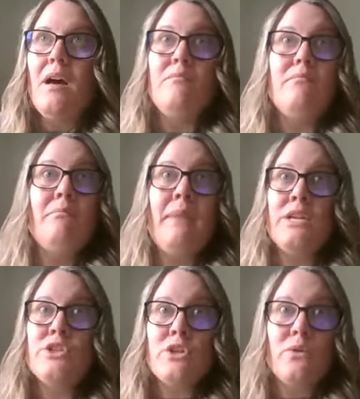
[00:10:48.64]

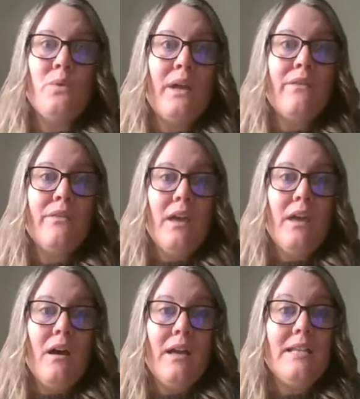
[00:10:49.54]
Major with
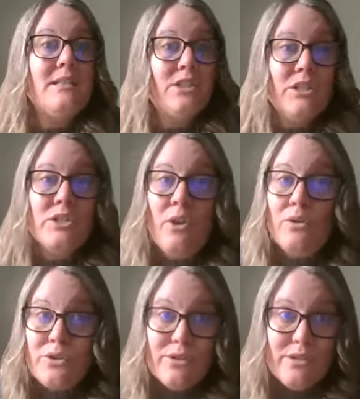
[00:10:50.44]
Indigenous
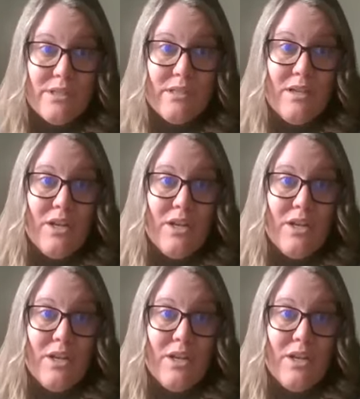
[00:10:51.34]
cultures.